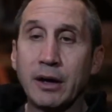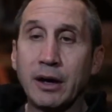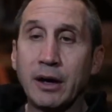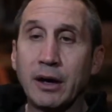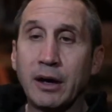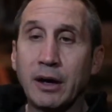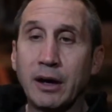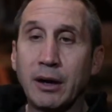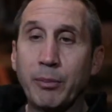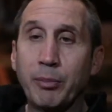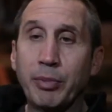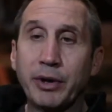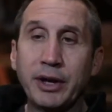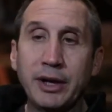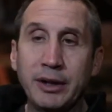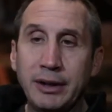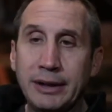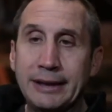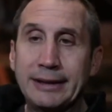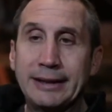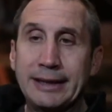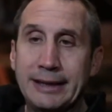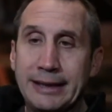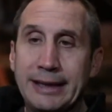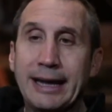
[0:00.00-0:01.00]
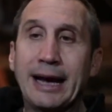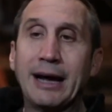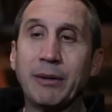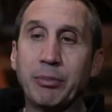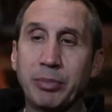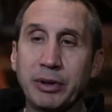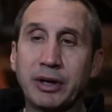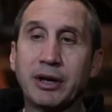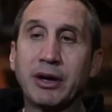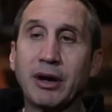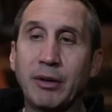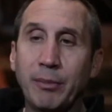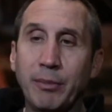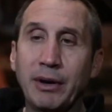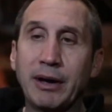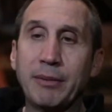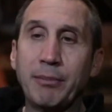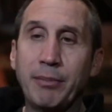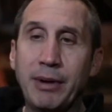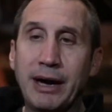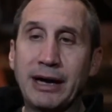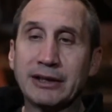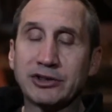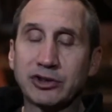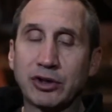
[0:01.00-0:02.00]
but it did not become my
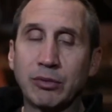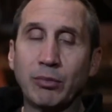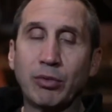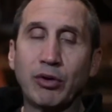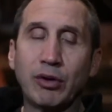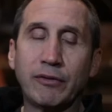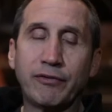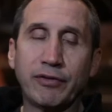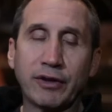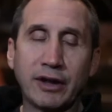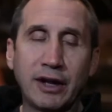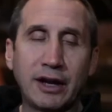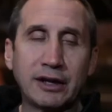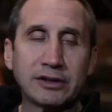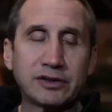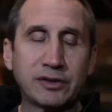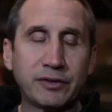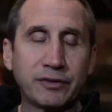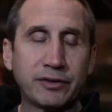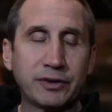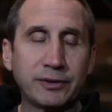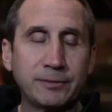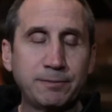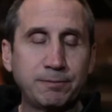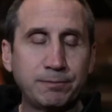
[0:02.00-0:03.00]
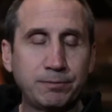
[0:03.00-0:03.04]
basketball philosophy.